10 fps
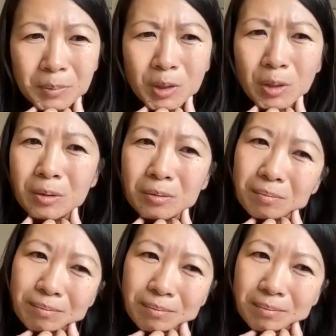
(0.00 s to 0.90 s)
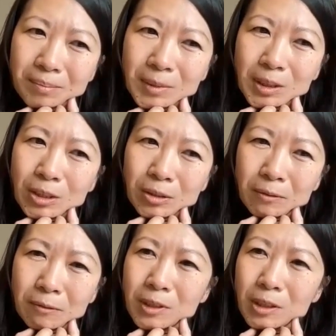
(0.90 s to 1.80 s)
So do you
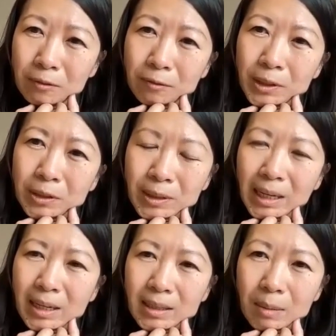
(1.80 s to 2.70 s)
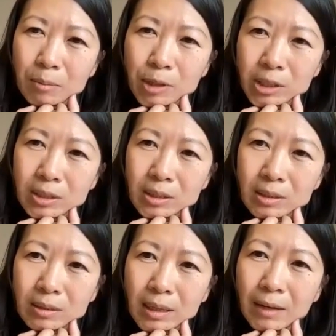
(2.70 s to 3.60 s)
feel that pressure
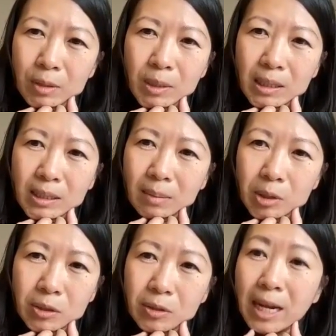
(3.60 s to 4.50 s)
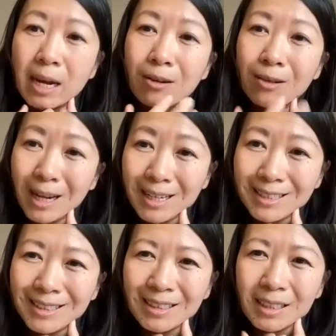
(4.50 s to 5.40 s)
to have to be exceptional now
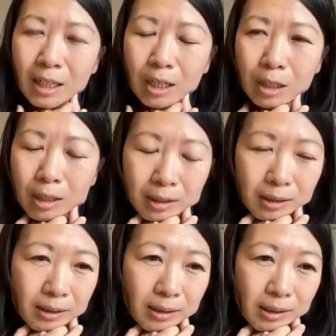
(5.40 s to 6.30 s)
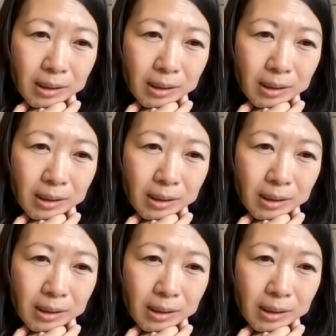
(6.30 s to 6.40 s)
as a